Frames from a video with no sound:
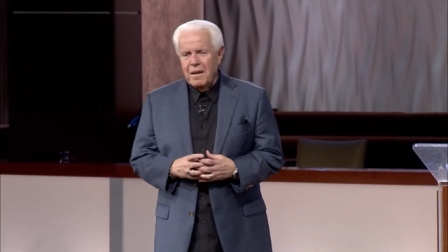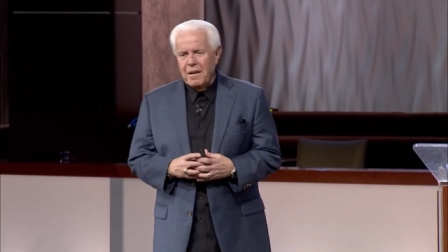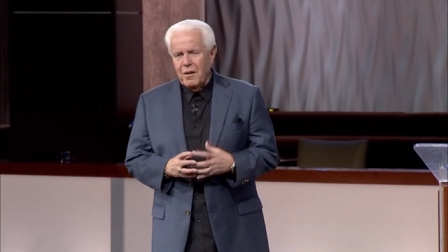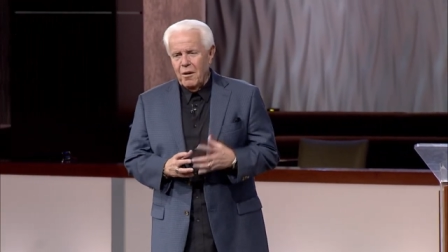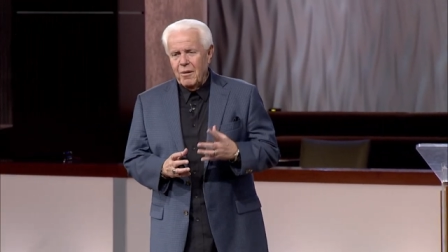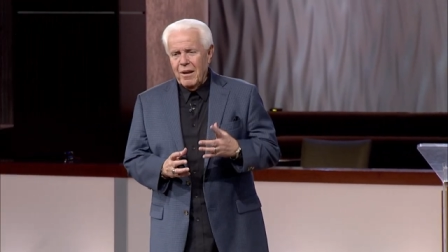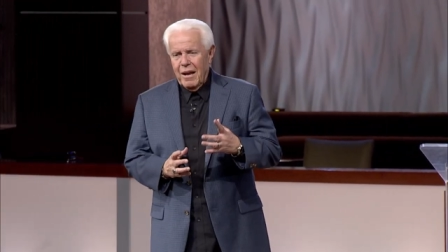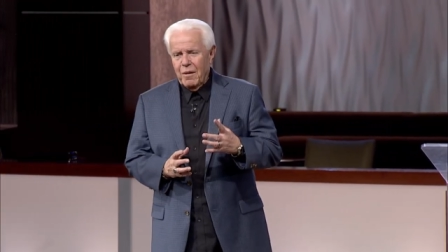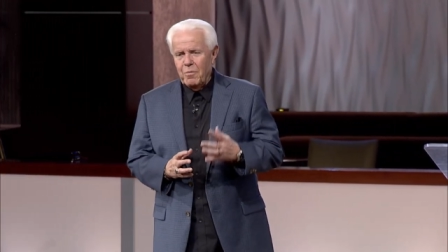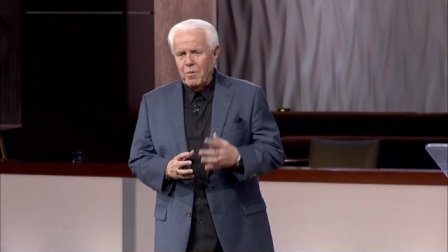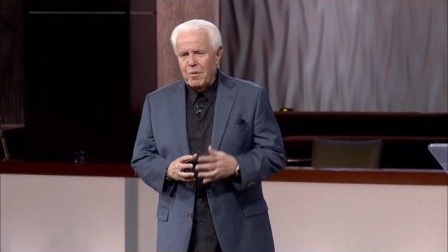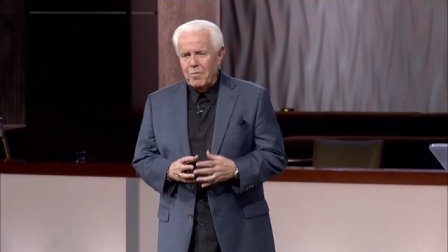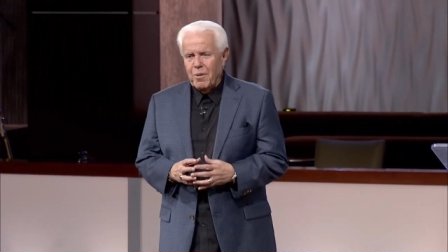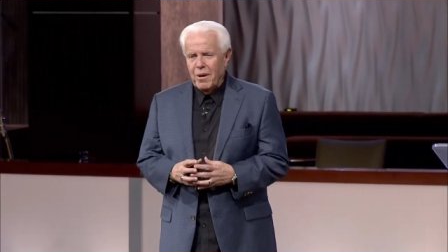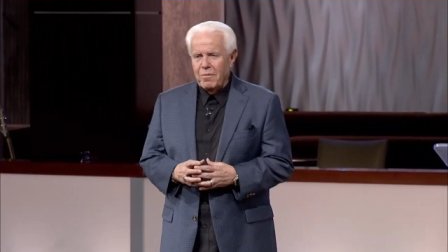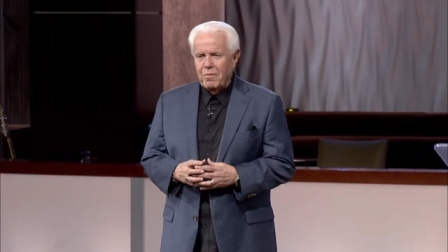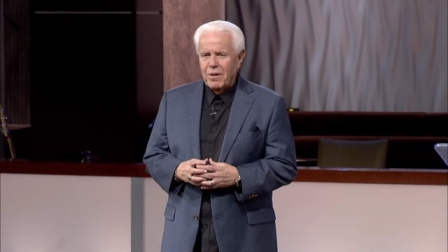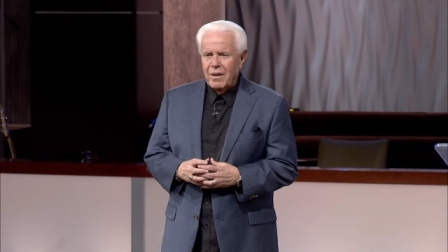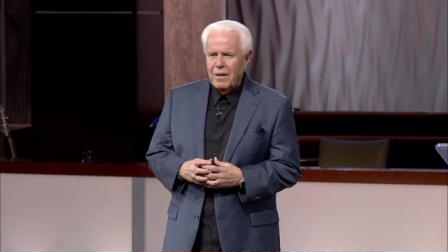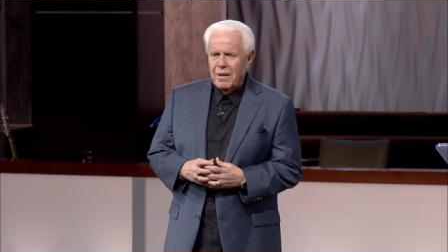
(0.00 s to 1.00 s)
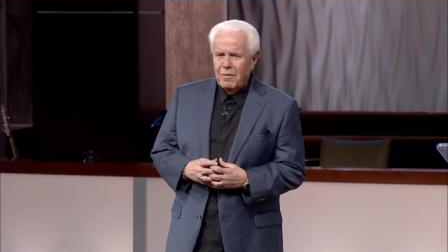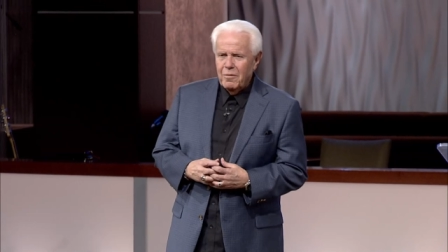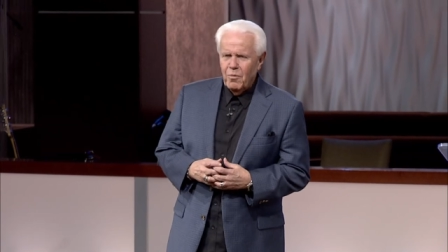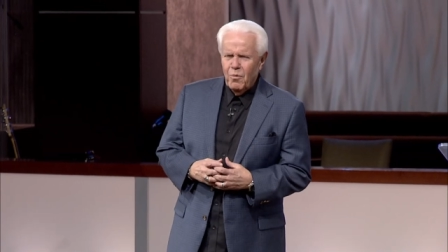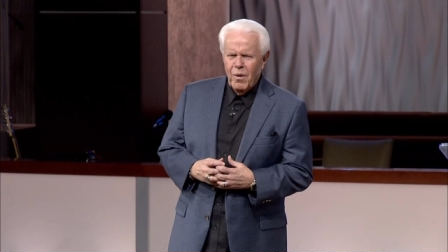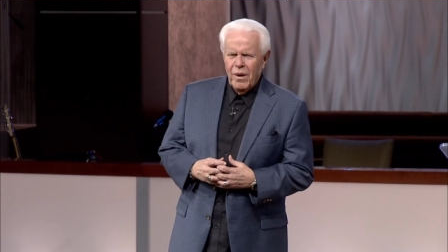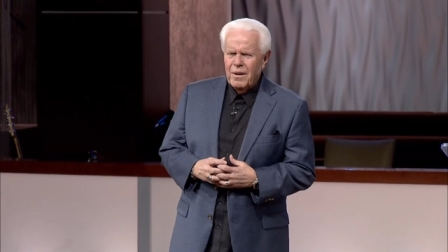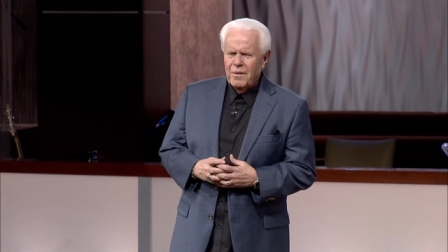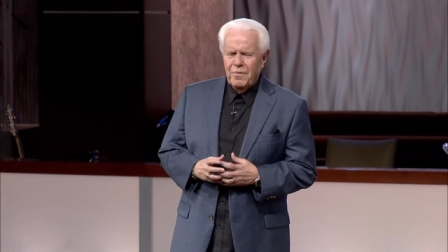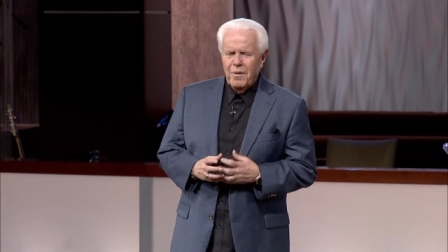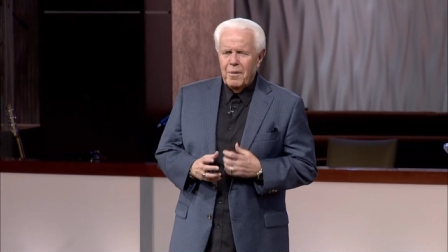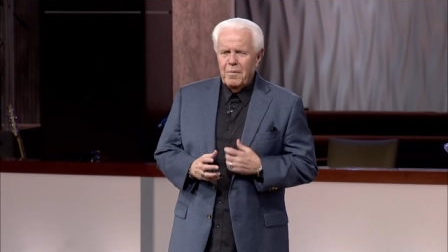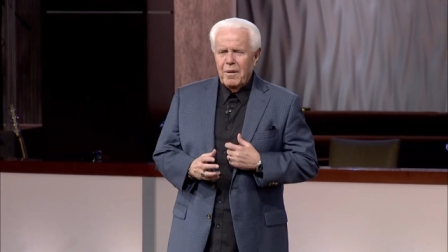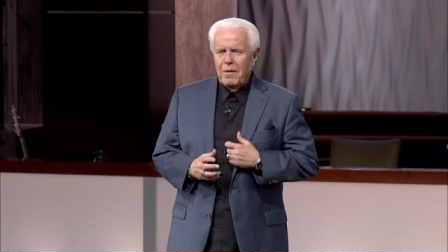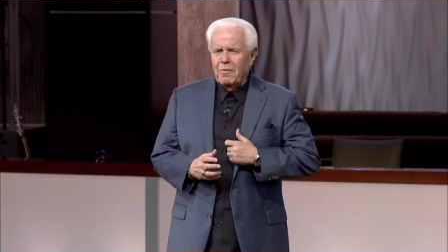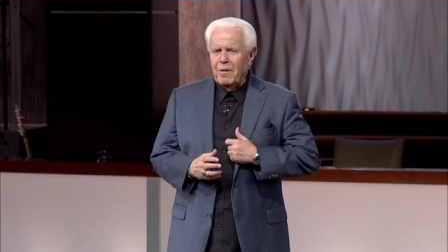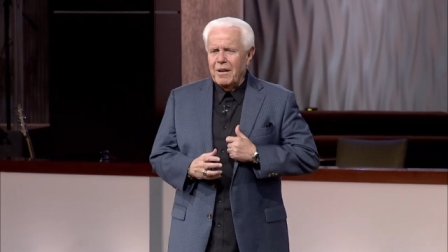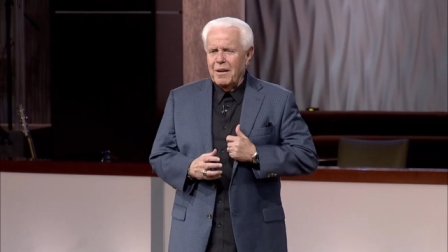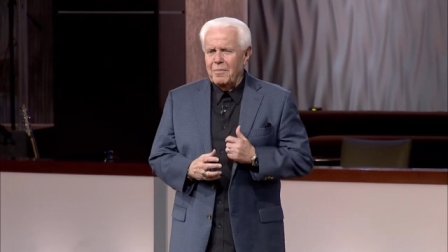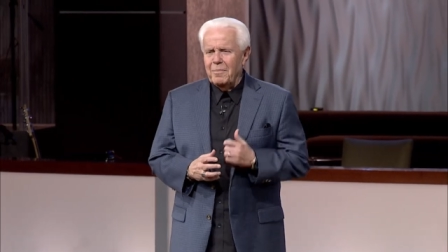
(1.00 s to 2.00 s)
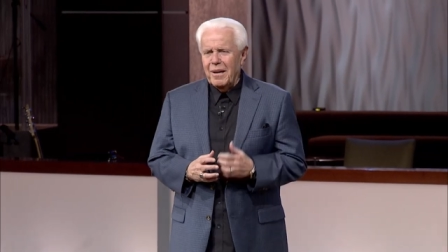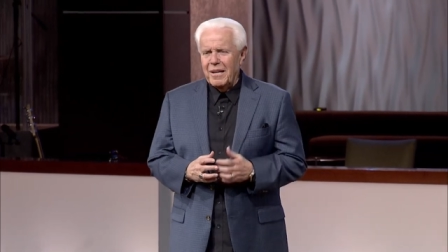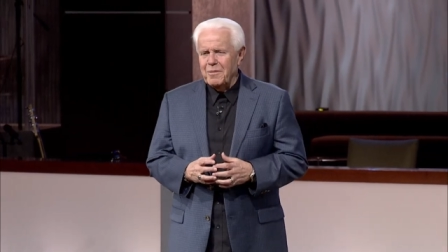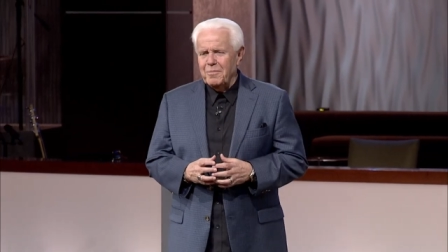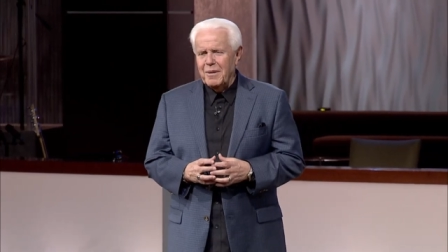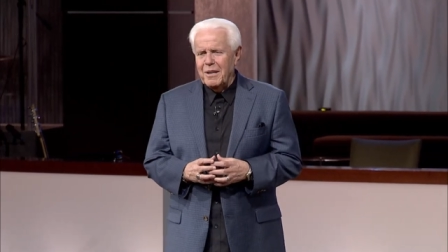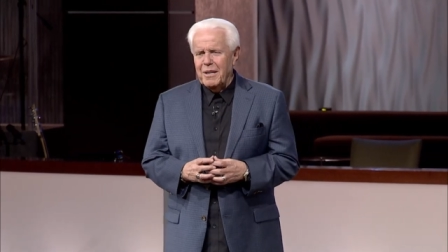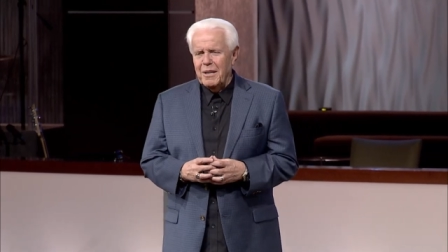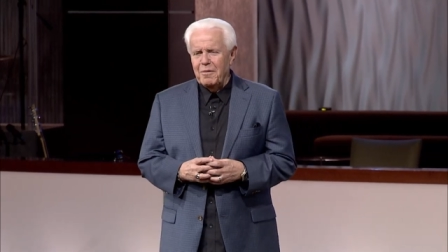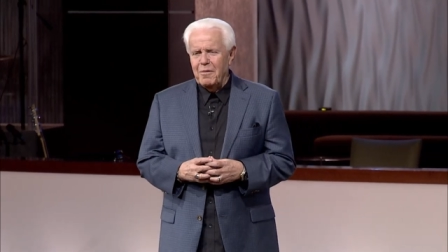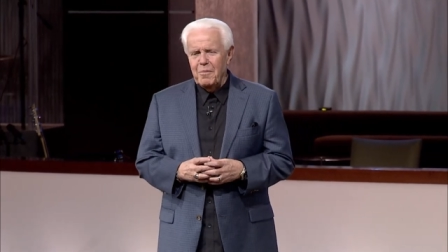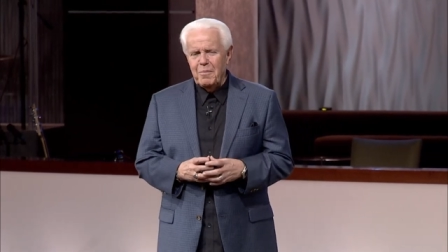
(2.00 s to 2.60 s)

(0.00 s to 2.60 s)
Only had one brother. Wonderful. One of the best men you ever